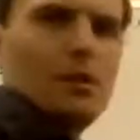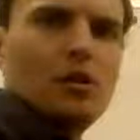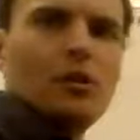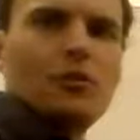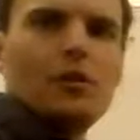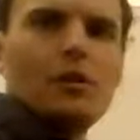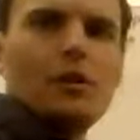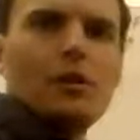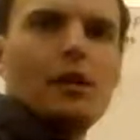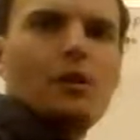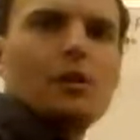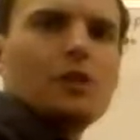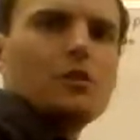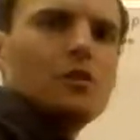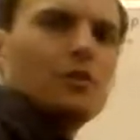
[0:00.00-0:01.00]
me know if there are any
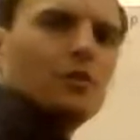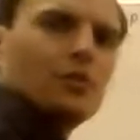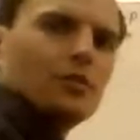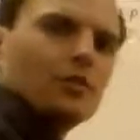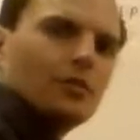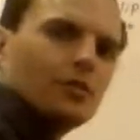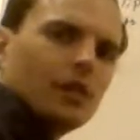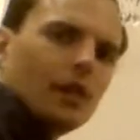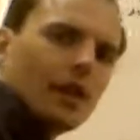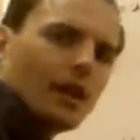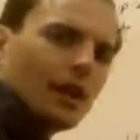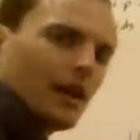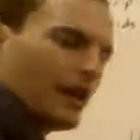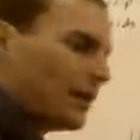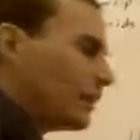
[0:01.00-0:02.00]
questions,
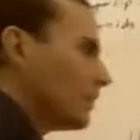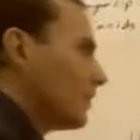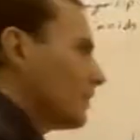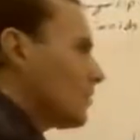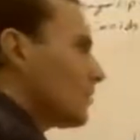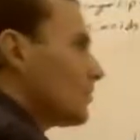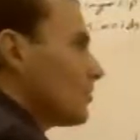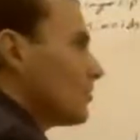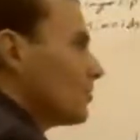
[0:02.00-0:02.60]
and